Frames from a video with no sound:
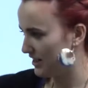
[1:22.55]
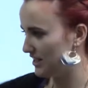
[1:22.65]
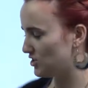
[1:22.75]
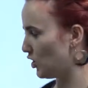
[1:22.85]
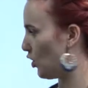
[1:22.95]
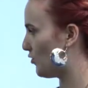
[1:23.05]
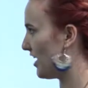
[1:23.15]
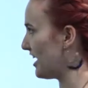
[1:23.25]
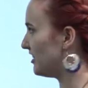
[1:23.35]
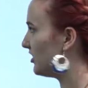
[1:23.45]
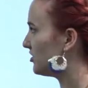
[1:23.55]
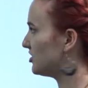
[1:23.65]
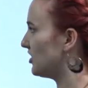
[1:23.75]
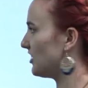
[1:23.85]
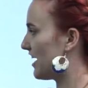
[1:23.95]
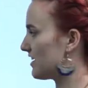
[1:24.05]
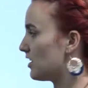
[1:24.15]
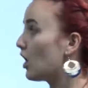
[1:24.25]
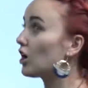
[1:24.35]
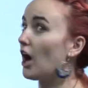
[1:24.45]
so that it looks like
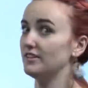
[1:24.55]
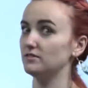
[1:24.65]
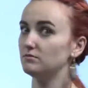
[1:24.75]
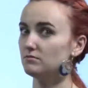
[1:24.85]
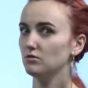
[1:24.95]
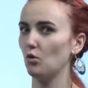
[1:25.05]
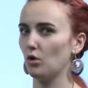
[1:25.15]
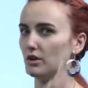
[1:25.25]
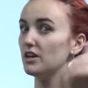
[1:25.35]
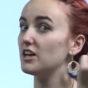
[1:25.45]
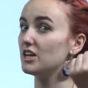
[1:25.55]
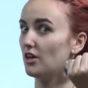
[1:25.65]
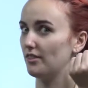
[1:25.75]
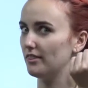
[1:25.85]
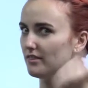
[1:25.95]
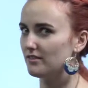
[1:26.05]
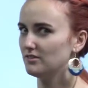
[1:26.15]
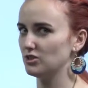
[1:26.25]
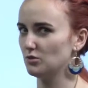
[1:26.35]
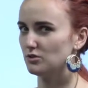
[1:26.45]
cotton or yarn.
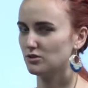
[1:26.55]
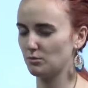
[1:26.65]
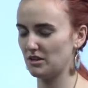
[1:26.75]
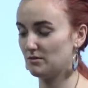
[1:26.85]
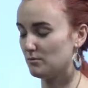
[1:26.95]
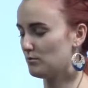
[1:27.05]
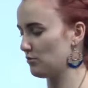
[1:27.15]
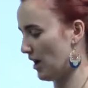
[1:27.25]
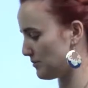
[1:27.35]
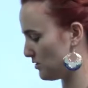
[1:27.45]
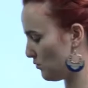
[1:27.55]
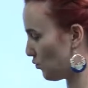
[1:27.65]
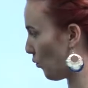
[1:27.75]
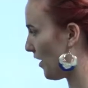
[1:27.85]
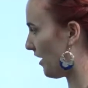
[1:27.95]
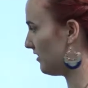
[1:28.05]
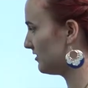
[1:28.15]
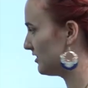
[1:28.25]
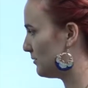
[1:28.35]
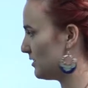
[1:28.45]
So something perhaps that you would wear,
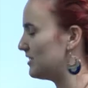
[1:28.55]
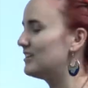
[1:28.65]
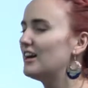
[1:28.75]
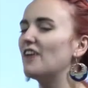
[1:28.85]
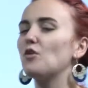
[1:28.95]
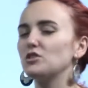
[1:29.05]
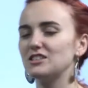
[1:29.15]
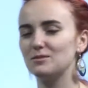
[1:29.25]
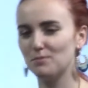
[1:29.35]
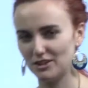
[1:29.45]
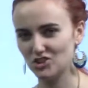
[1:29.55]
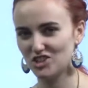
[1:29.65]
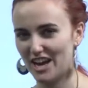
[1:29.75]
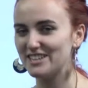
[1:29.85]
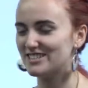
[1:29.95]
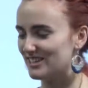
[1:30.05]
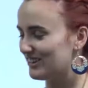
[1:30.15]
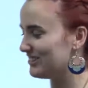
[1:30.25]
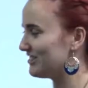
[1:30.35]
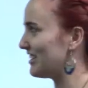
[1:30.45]
but of course it's much
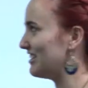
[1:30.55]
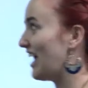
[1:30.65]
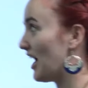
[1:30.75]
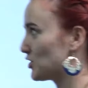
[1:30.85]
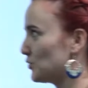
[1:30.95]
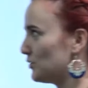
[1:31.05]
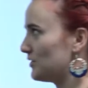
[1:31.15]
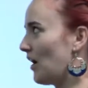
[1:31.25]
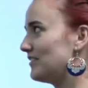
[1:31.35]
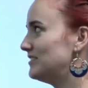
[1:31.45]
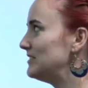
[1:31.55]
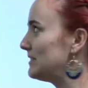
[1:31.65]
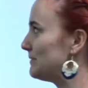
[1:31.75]
tastier than actual cotton.